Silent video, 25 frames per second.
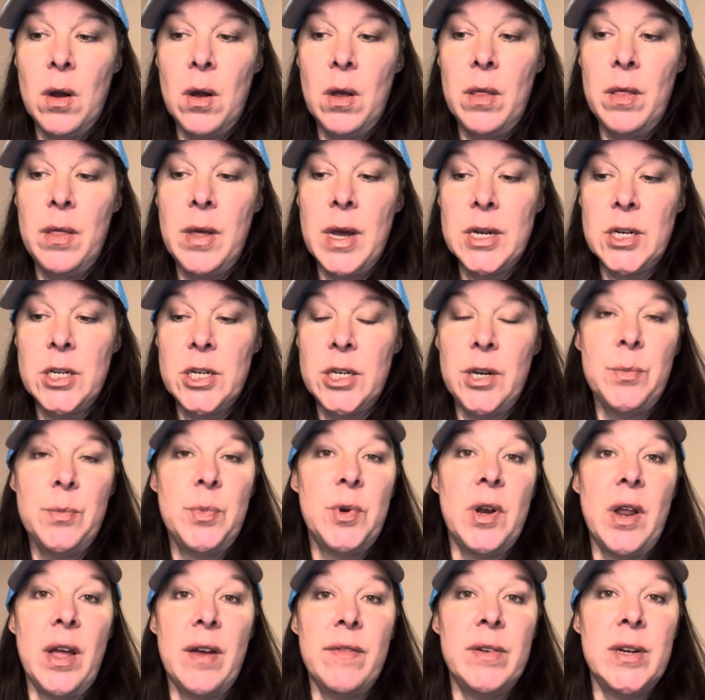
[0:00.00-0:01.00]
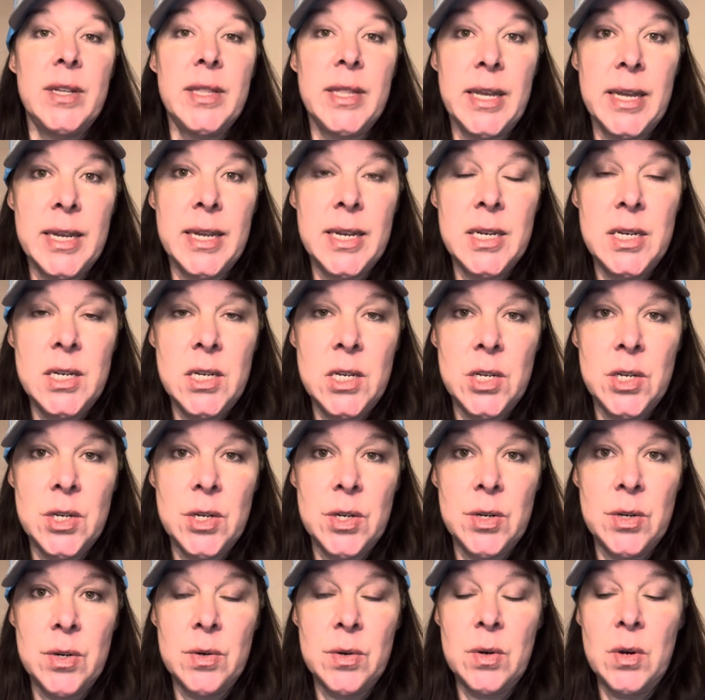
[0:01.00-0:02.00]
that she had put everything
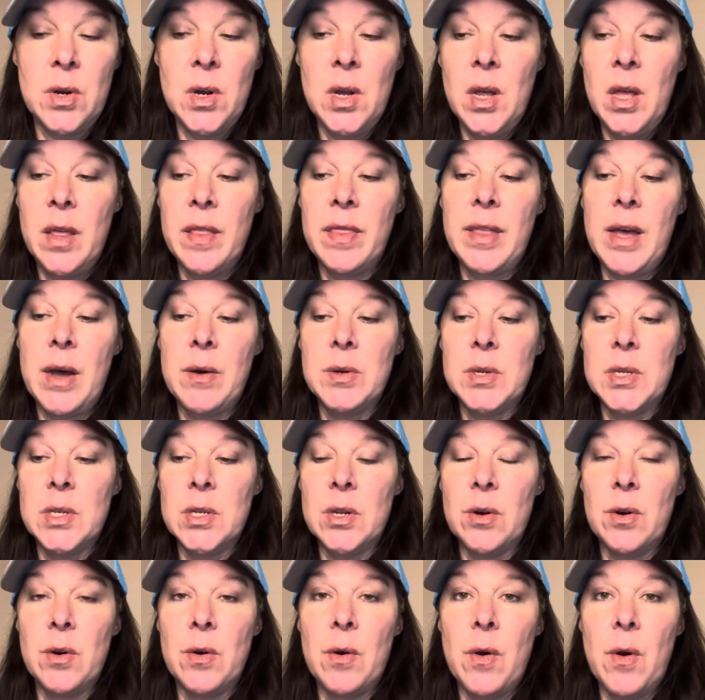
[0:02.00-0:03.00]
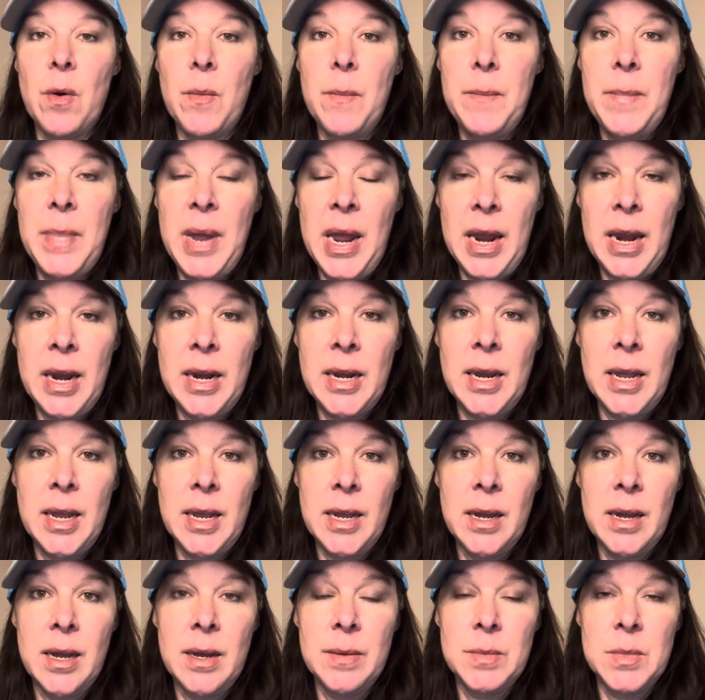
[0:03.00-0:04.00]
into, that was her main
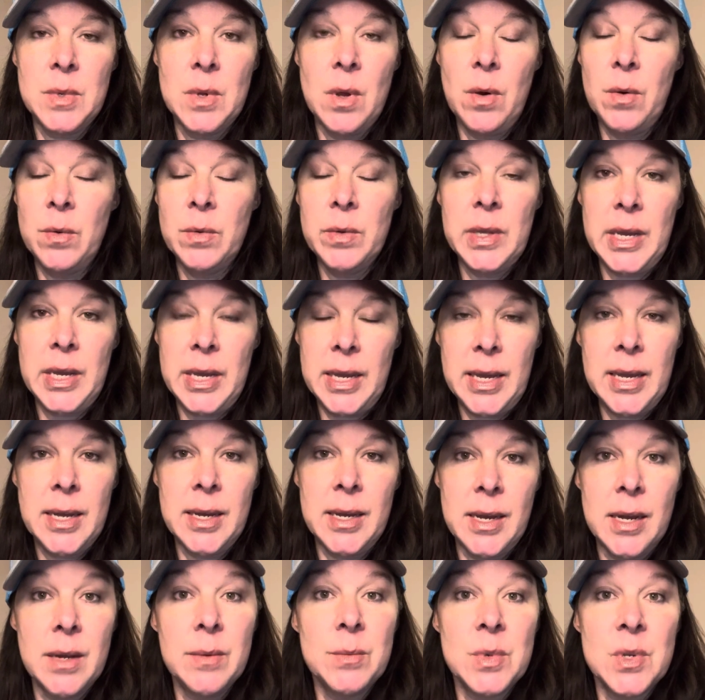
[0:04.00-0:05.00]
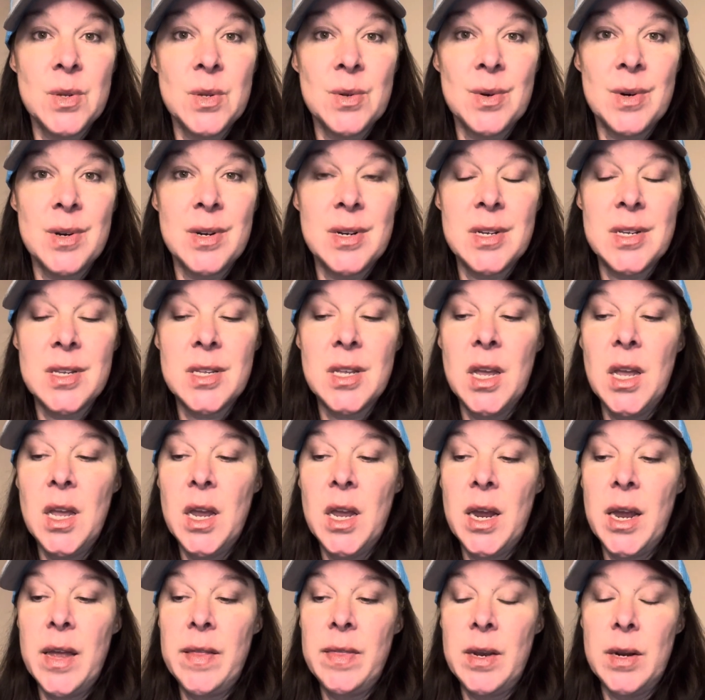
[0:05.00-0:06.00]
income, only income source.
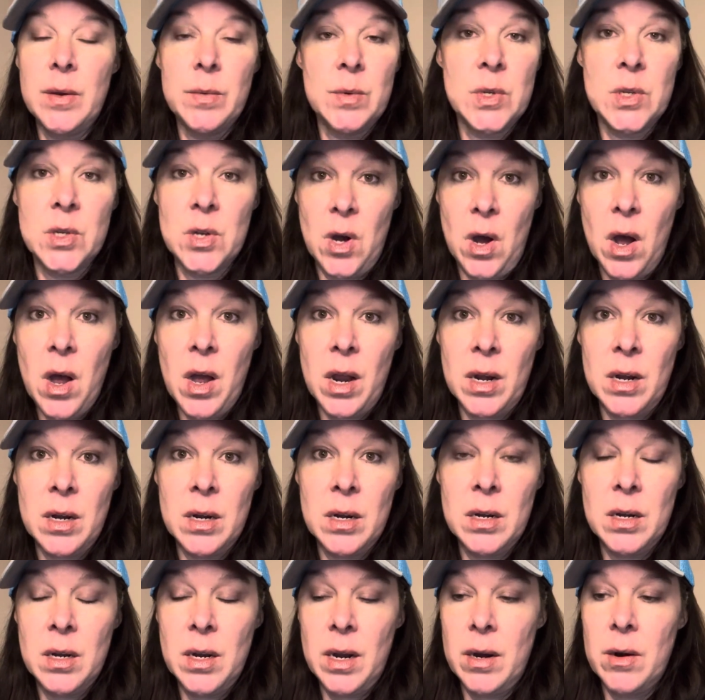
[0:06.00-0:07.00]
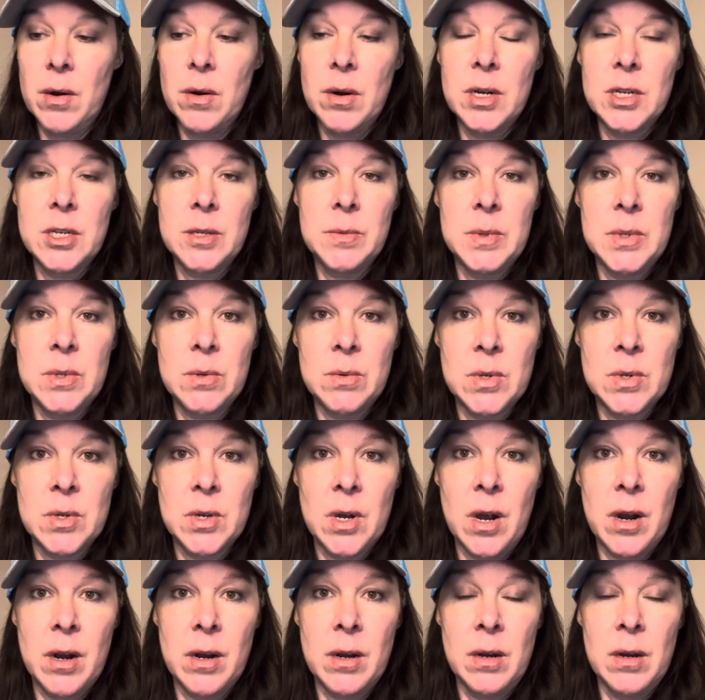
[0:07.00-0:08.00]
And then it was gone. And her husband's was
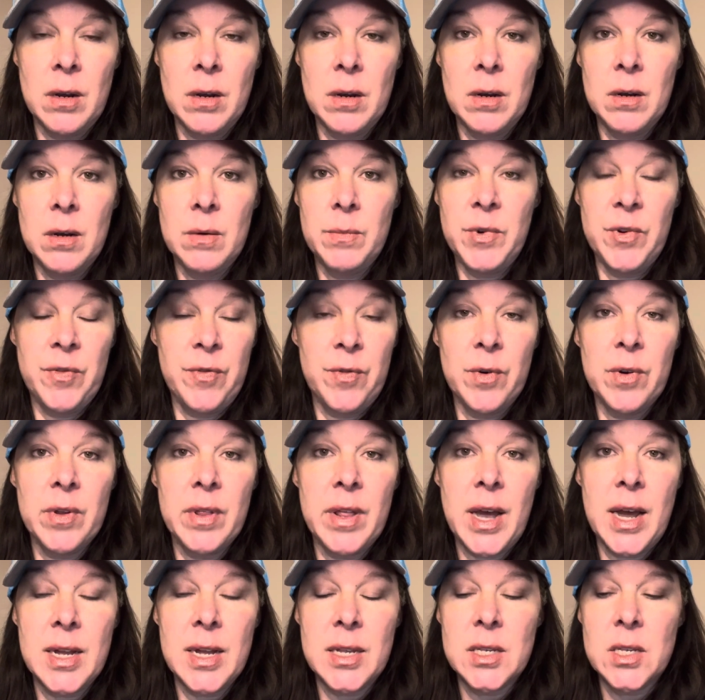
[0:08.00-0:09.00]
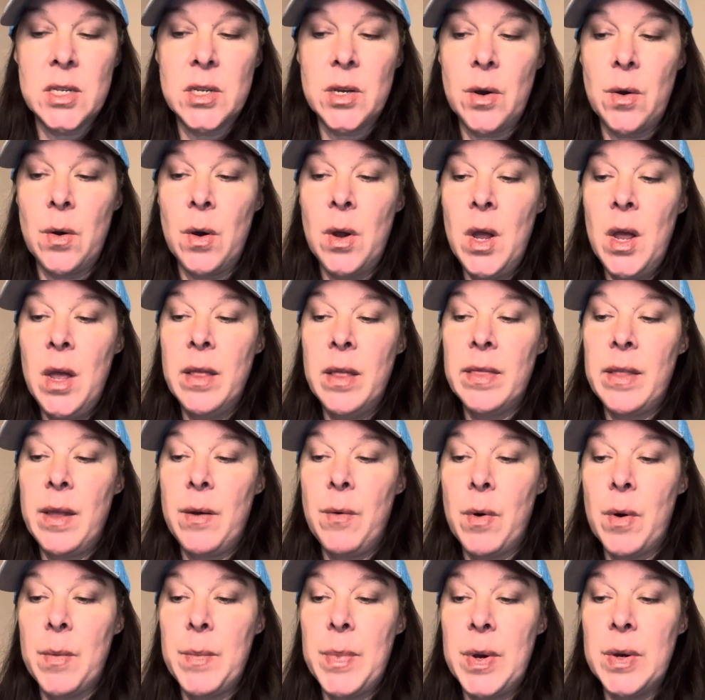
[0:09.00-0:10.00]
gone before that. So they
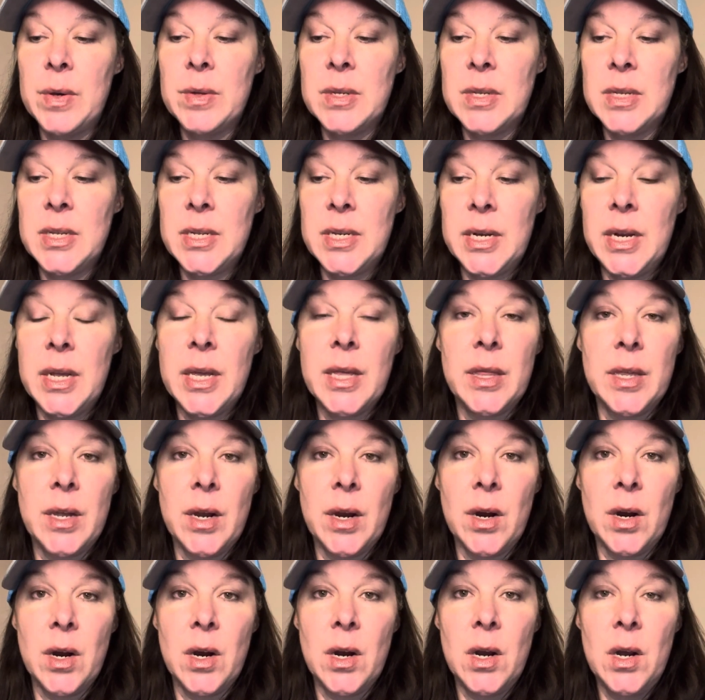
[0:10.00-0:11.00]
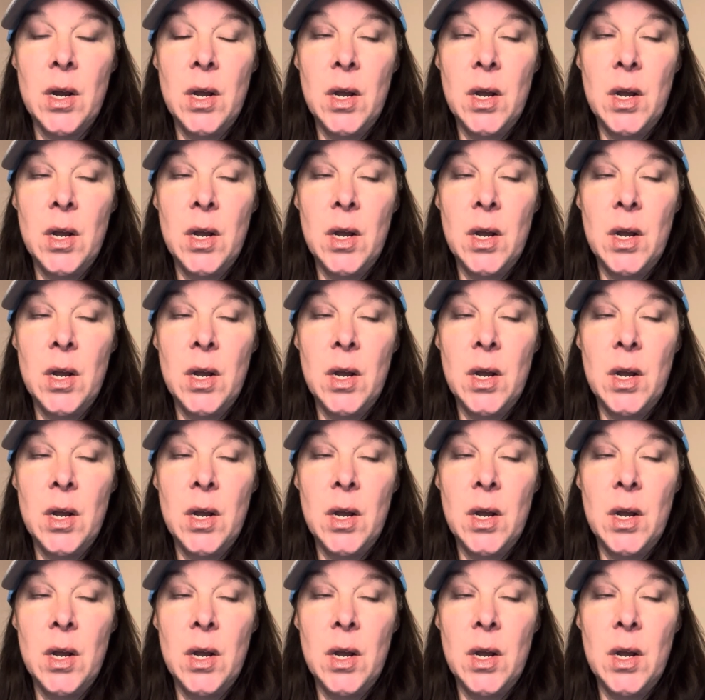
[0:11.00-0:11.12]
were both sitting there